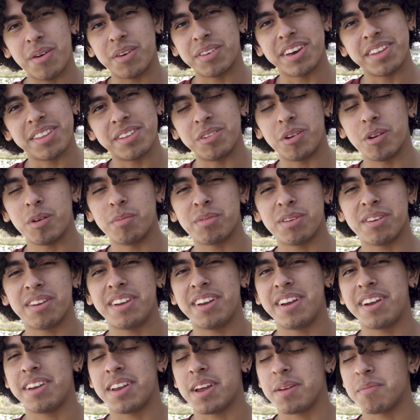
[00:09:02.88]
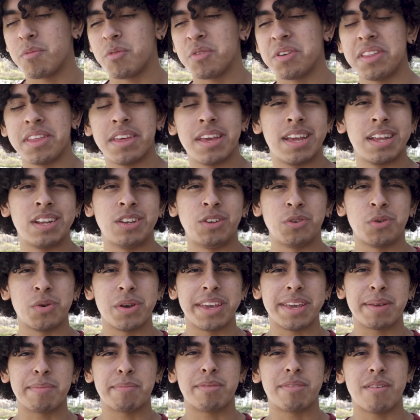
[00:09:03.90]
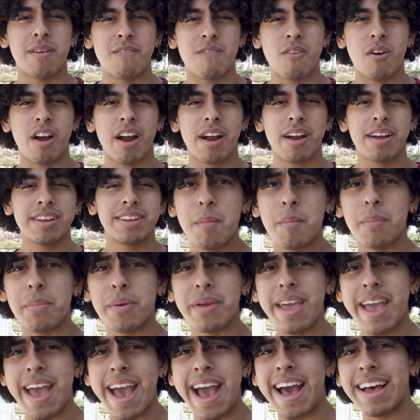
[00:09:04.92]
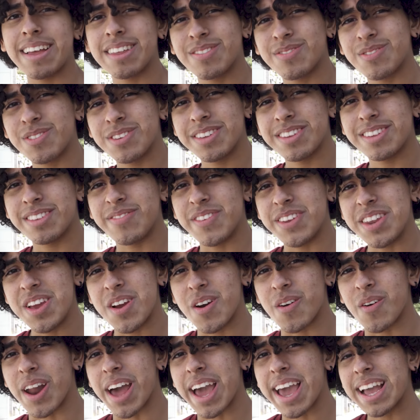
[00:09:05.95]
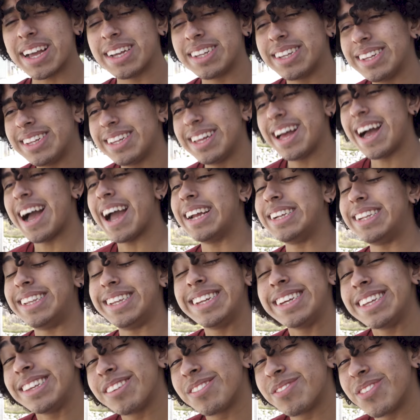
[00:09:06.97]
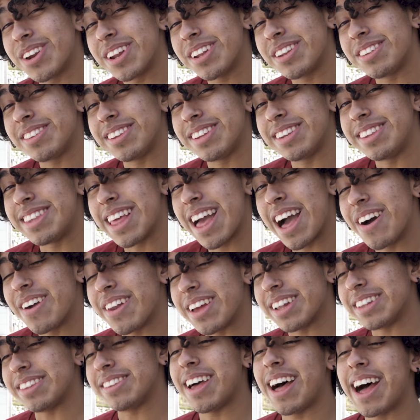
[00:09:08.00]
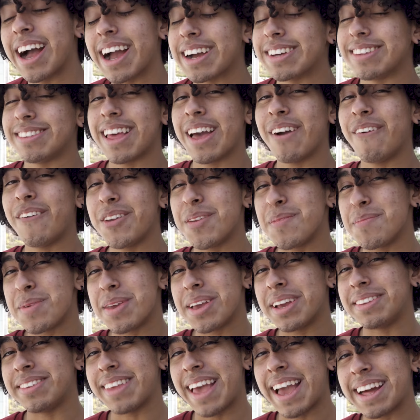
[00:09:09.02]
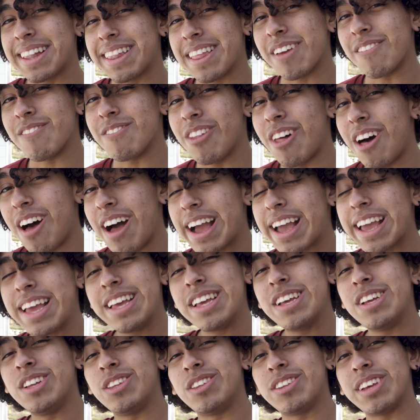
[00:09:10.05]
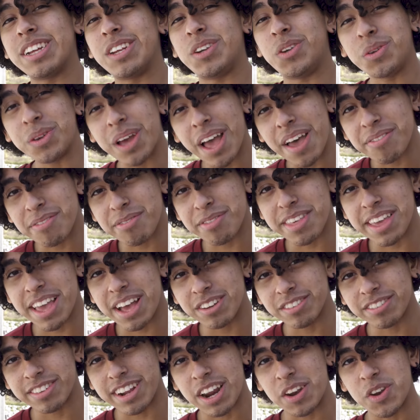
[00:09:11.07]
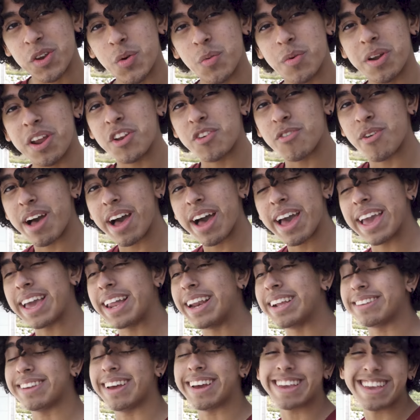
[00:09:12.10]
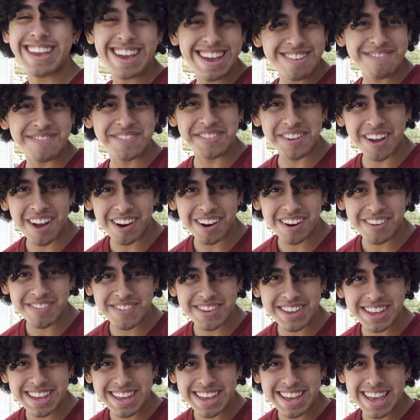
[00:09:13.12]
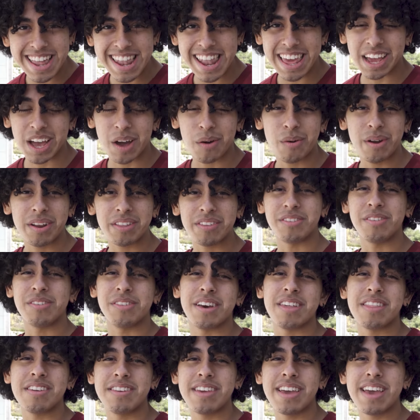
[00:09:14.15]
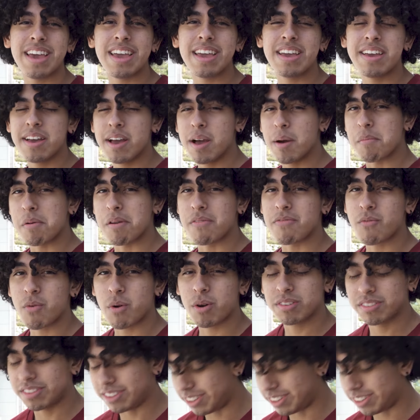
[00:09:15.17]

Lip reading: with how the dorms are here, and I'm really enjoying it so far. But yeah, as for this video, right, I didn't just want to sit down and talk because that wouldn't be exactly a vlog. So I do have something else that I do want to try, and it's again photography, like I wanted to do the other day. But of course